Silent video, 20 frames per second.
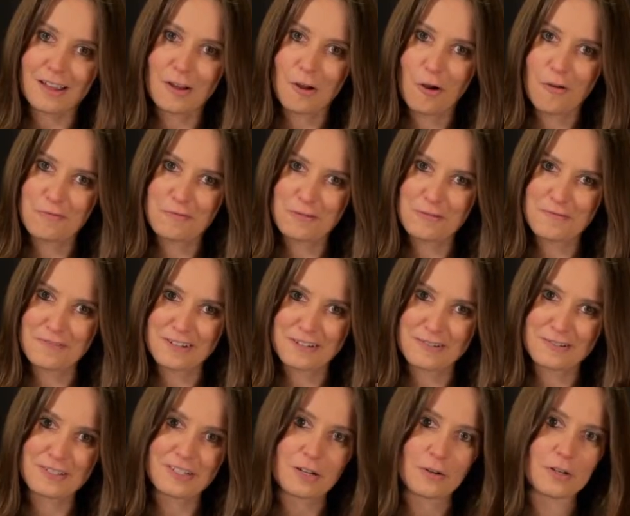Okay, all 4
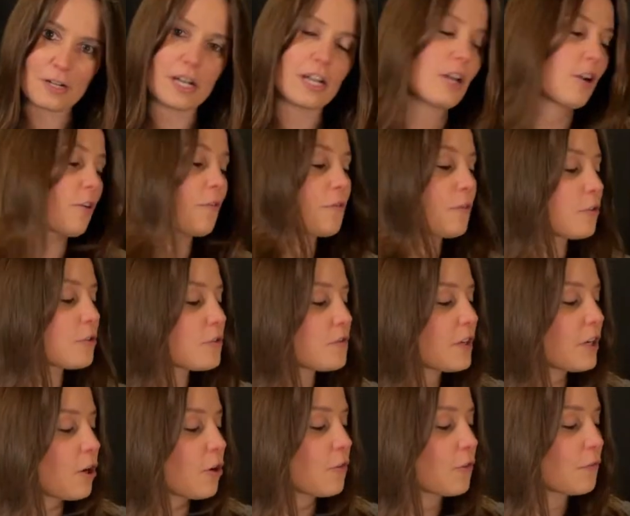fingers here. We're going to get our first
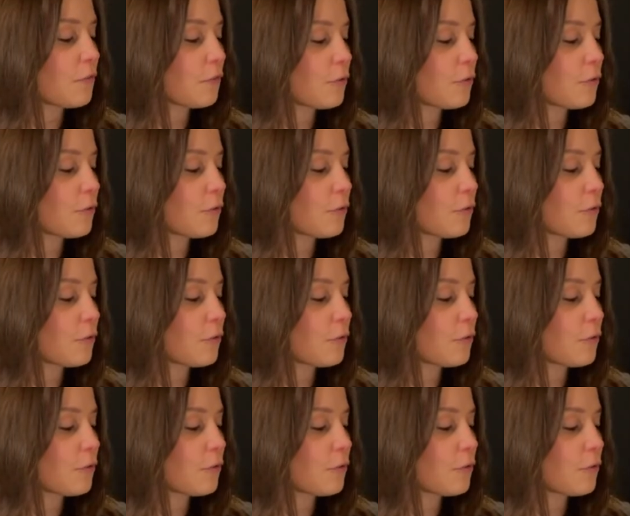finger on the